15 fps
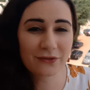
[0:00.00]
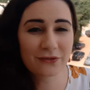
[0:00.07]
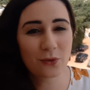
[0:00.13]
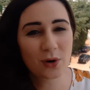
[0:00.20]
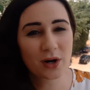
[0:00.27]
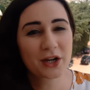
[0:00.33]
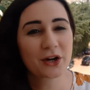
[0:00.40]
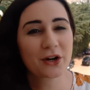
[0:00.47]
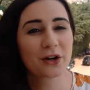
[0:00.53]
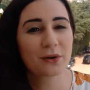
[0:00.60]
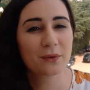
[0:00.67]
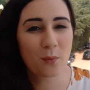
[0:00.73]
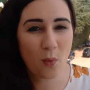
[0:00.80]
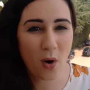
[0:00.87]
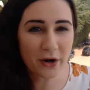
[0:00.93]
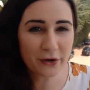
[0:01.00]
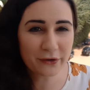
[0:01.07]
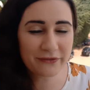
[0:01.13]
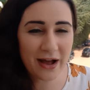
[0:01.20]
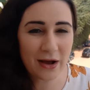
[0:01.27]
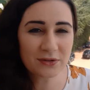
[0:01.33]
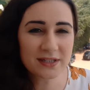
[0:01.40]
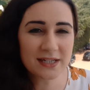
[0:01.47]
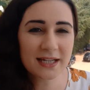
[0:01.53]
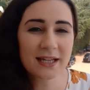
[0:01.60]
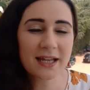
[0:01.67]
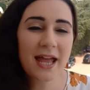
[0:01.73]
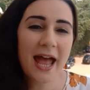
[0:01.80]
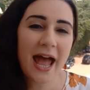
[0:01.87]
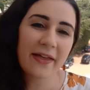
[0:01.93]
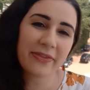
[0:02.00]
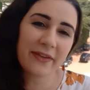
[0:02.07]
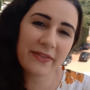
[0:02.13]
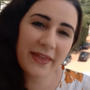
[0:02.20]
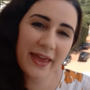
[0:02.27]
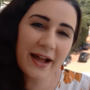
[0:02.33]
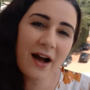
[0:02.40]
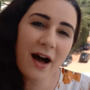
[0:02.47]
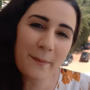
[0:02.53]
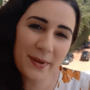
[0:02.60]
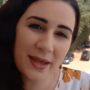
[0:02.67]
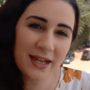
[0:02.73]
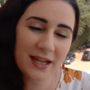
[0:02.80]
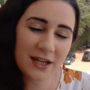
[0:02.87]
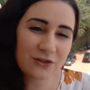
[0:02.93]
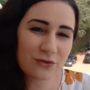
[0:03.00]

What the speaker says: for your water fountain, and then they come in and